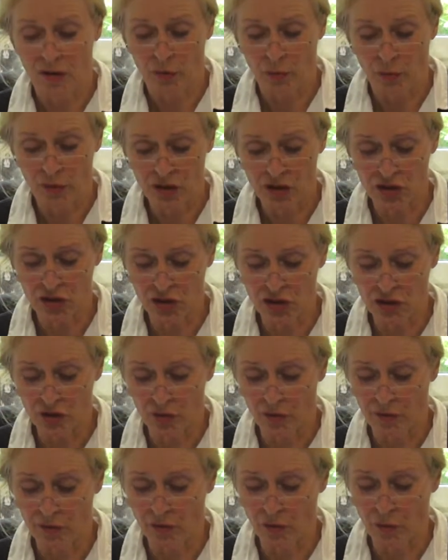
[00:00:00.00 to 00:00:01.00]
which
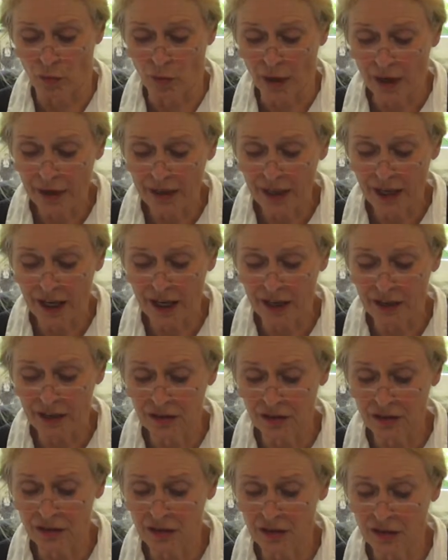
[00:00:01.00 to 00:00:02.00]
on the one
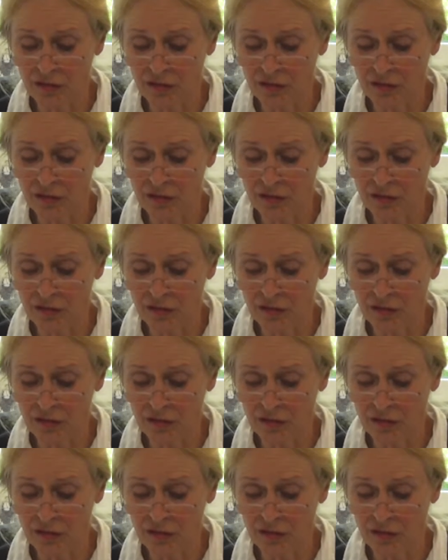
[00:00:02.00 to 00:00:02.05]
hand